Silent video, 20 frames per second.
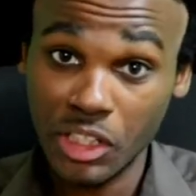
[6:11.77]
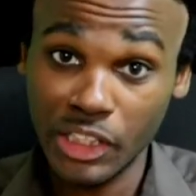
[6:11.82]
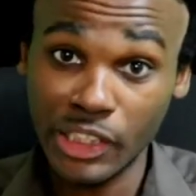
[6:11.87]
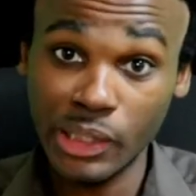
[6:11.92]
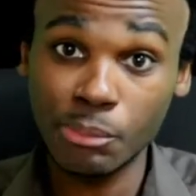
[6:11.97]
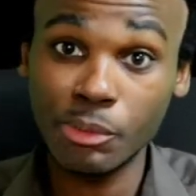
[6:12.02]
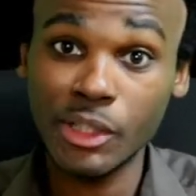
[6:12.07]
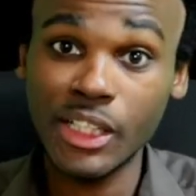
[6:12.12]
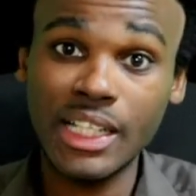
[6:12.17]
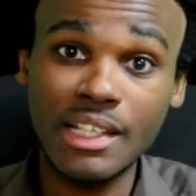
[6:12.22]

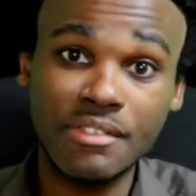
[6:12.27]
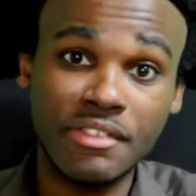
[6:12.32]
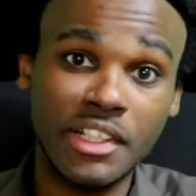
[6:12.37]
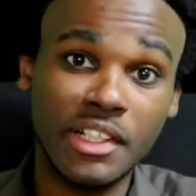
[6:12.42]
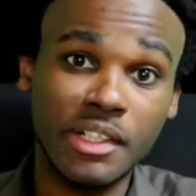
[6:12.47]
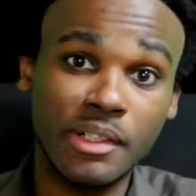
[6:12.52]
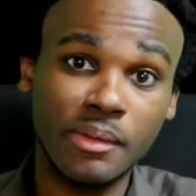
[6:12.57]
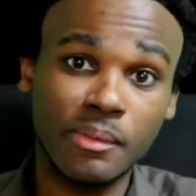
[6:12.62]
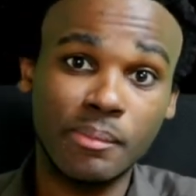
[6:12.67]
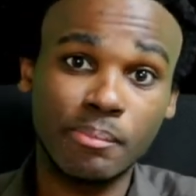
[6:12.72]
Number
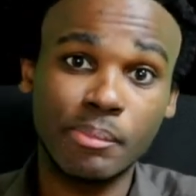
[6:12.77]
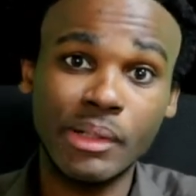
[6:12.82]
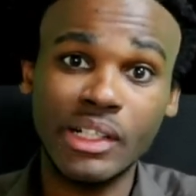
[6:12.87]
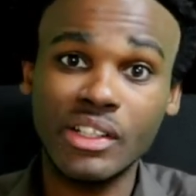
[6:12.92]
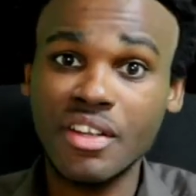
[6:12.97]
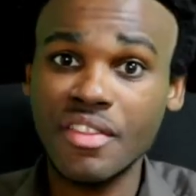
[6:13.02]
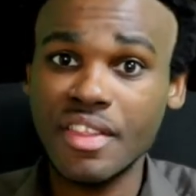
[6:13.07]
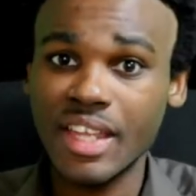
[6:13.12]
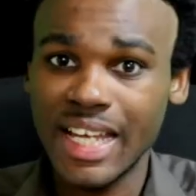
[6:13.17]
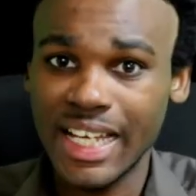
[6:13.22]
eleven.
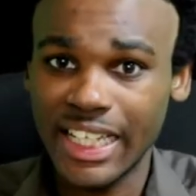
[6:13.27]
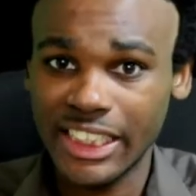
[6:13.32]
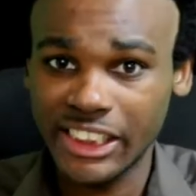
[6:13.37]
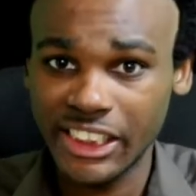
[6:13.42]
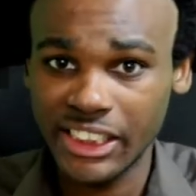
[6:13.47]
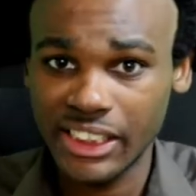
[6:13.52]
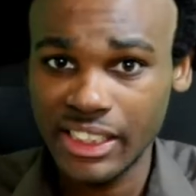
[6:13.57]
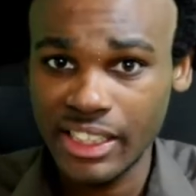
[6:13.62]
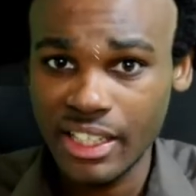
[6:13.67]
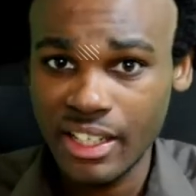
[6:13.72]
Bury the
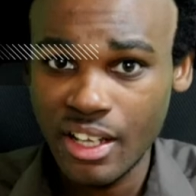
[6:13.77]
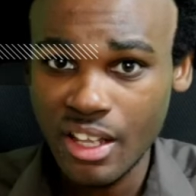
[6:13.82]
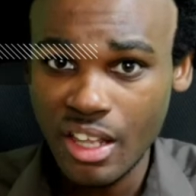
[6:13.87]
hatchet.